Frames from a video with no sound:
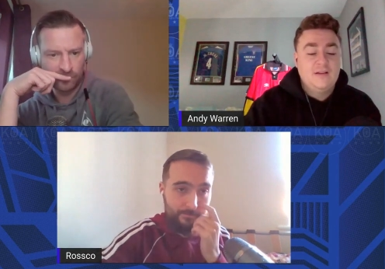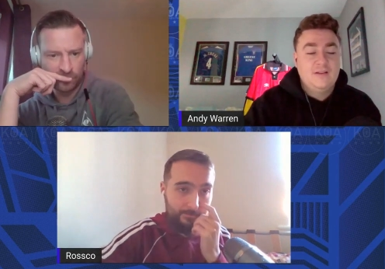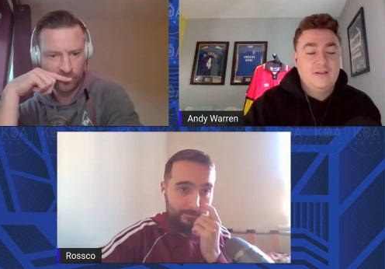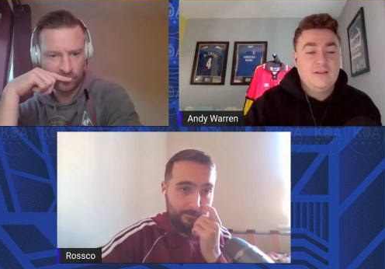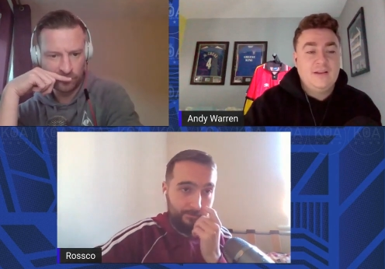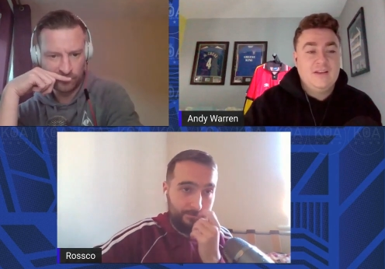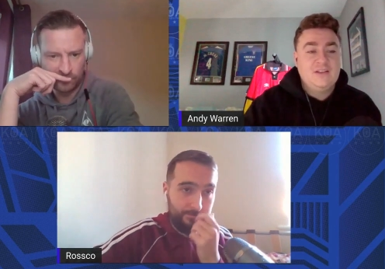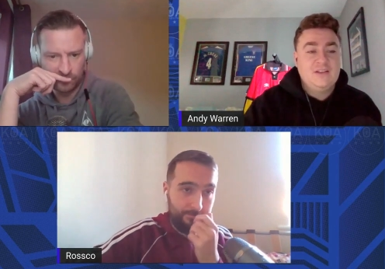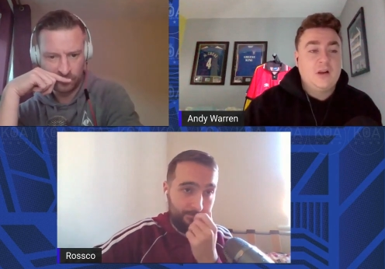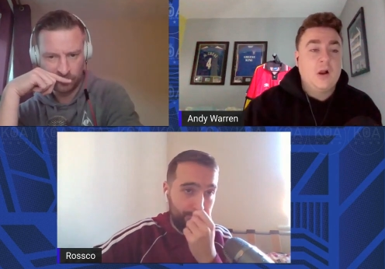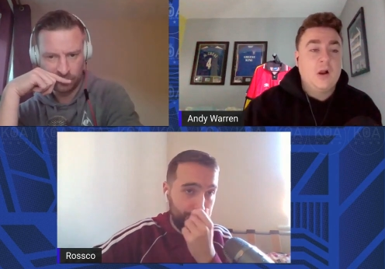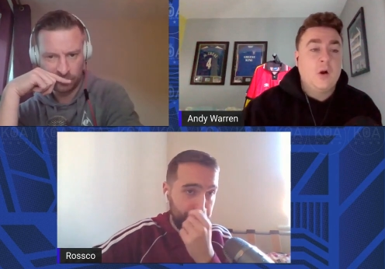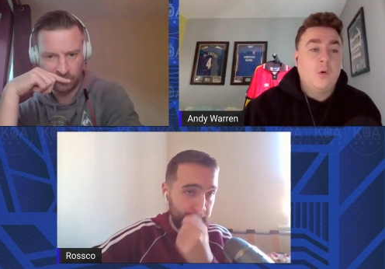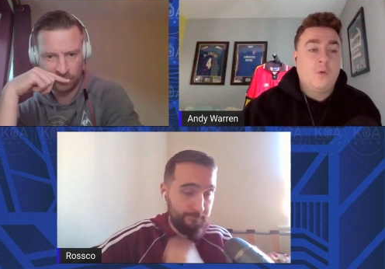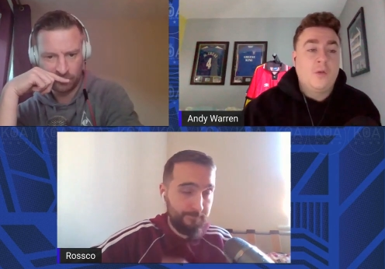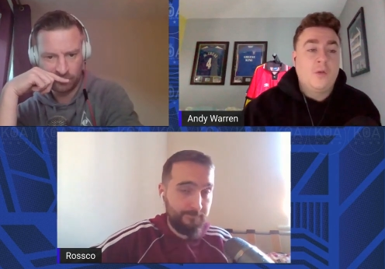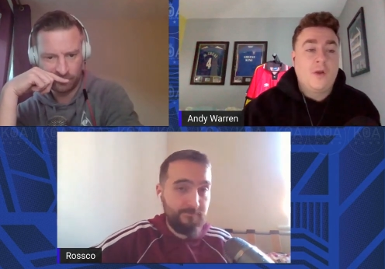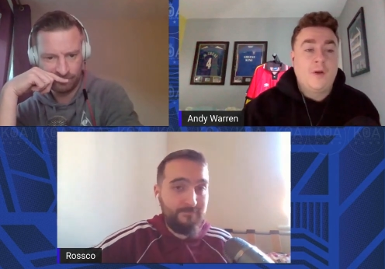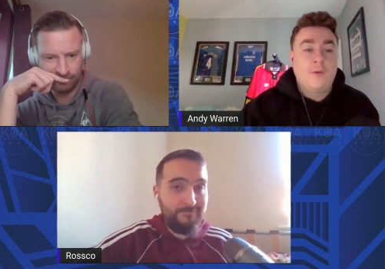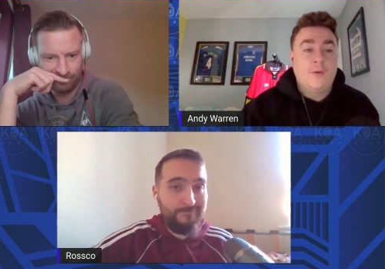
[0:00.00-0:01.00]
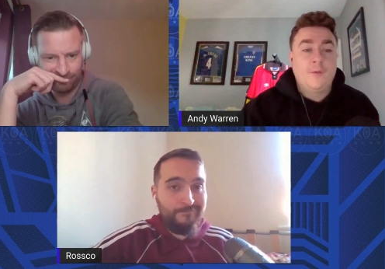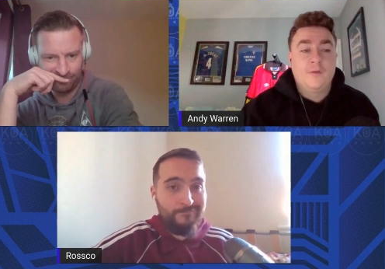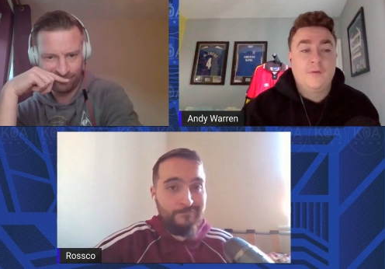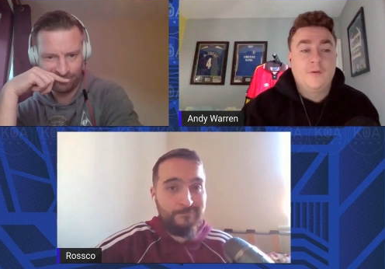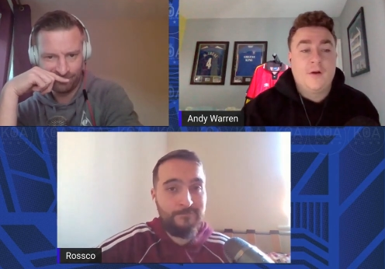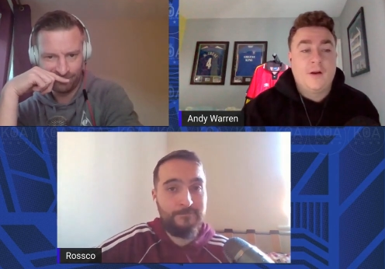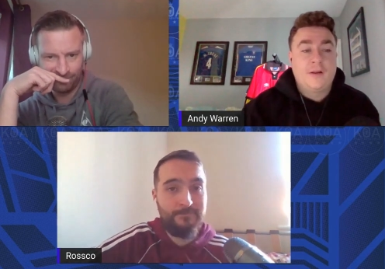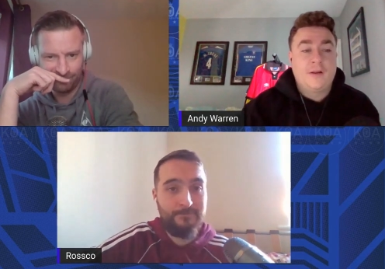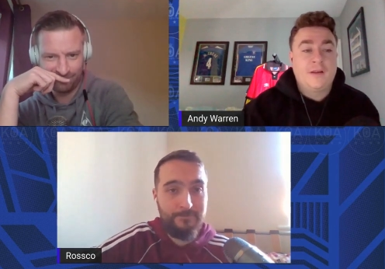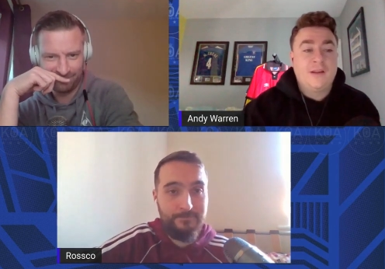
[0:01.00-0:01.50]
Speaker 1: Needs a goal though.
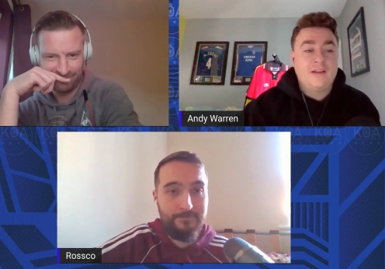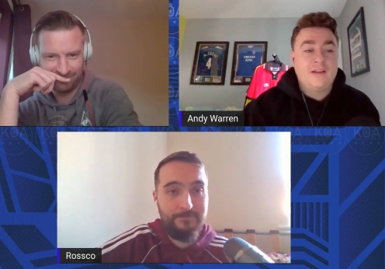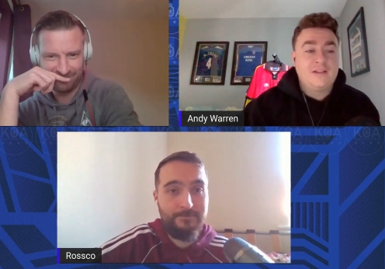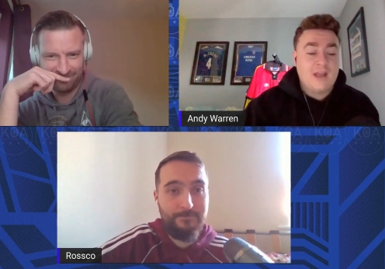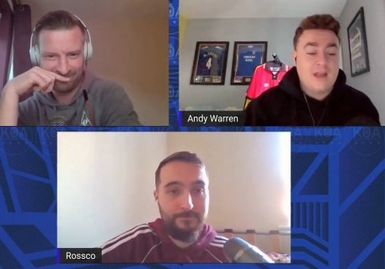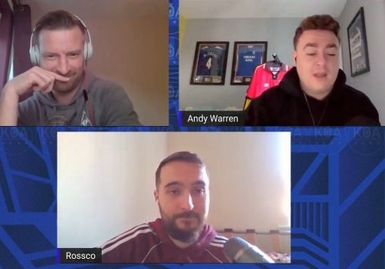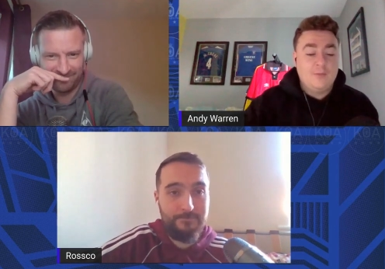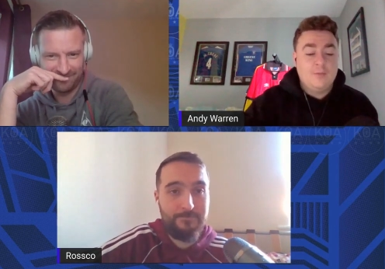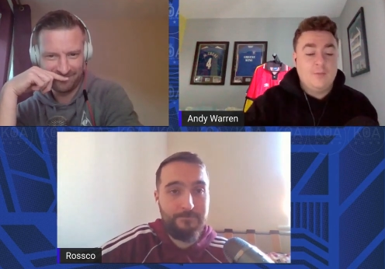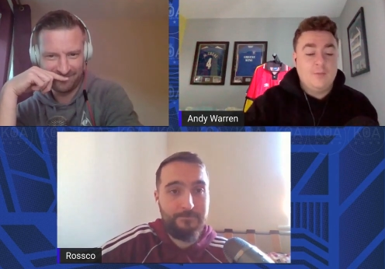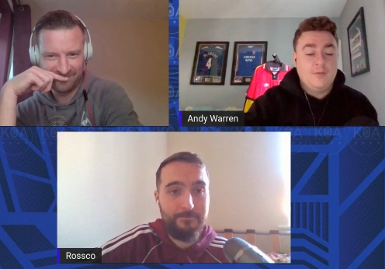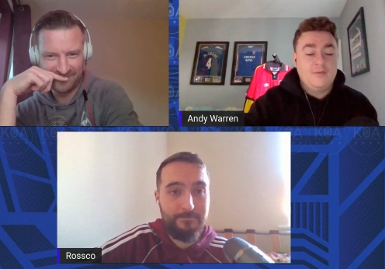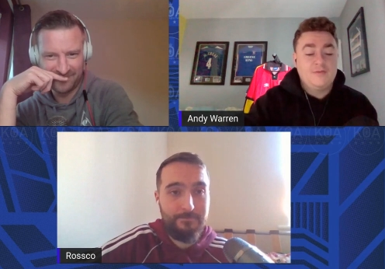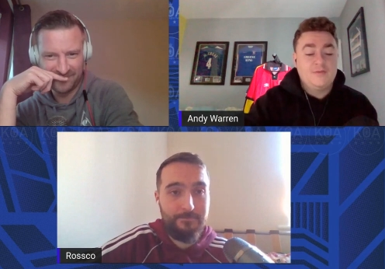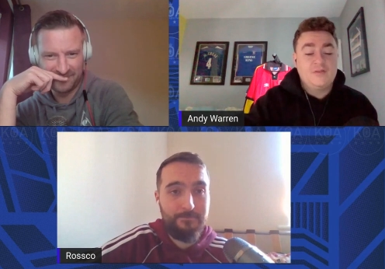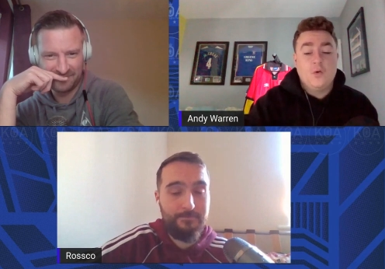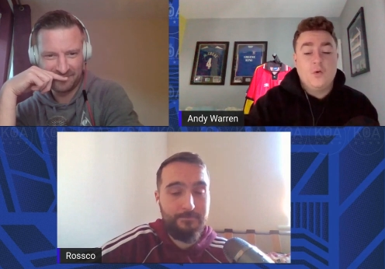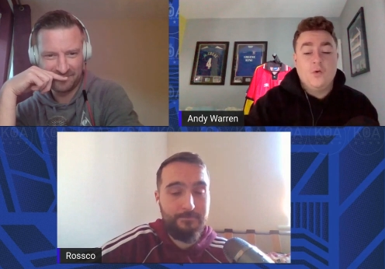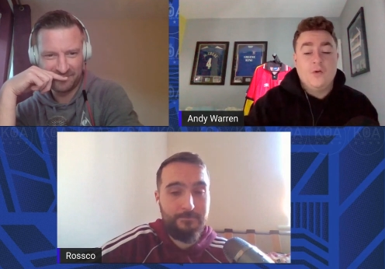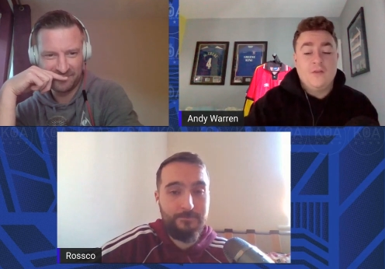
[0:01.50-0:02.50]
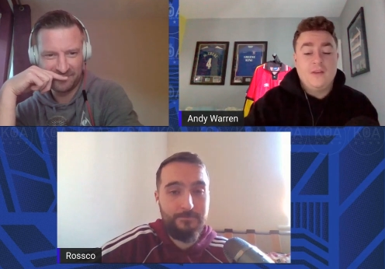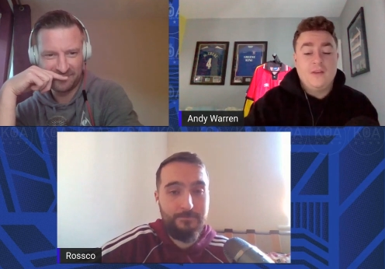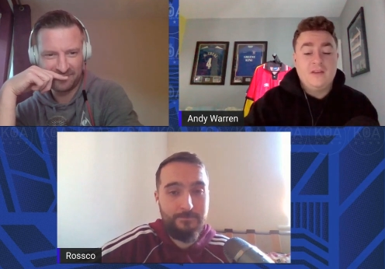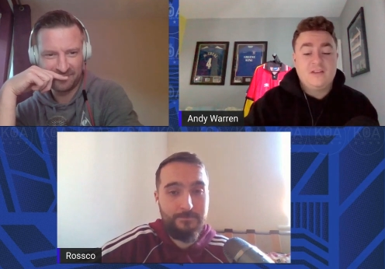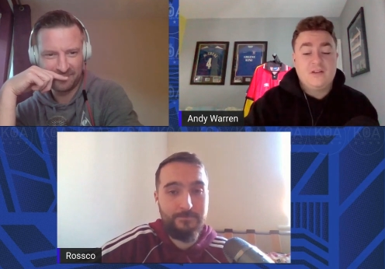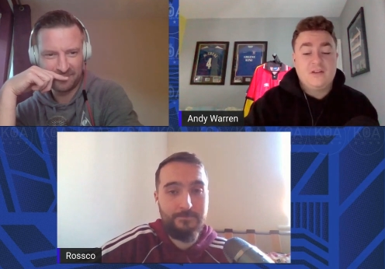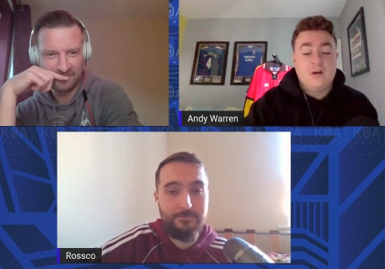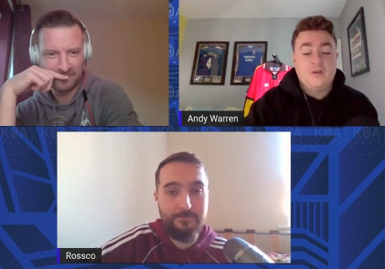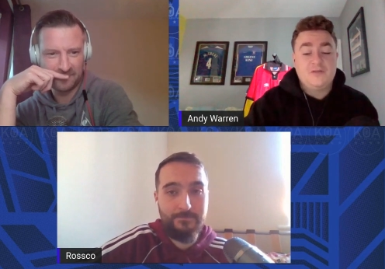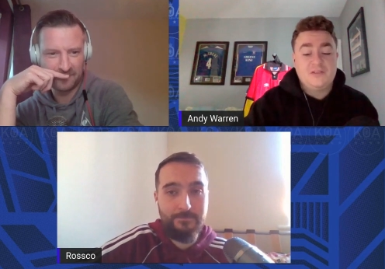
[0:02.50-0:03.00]
He's capable of scoring
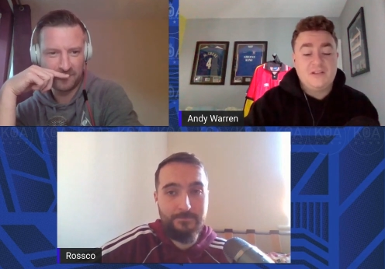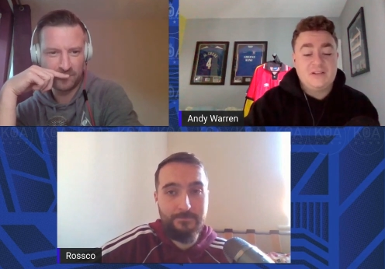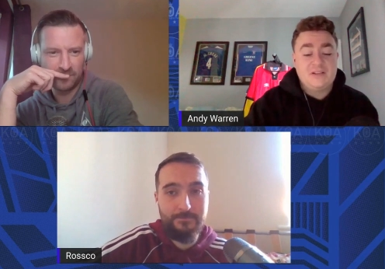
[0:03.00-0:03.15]
these goals.